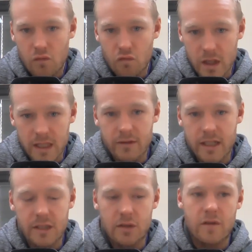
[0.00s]
really,
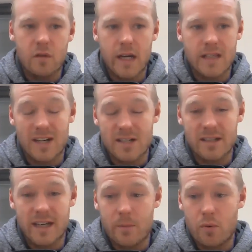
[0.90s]
really useful way to
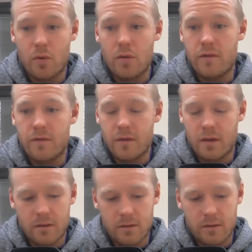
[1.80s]
actually improve
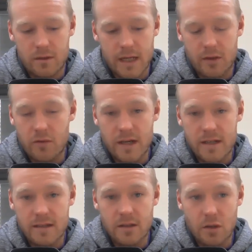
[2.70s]
and
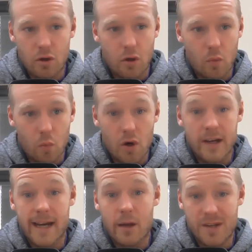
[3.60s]
increase your
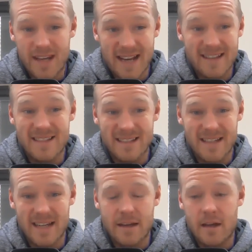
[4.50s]
workout
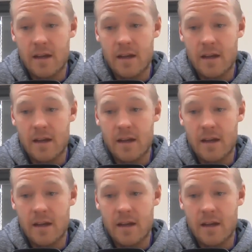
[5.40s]
density.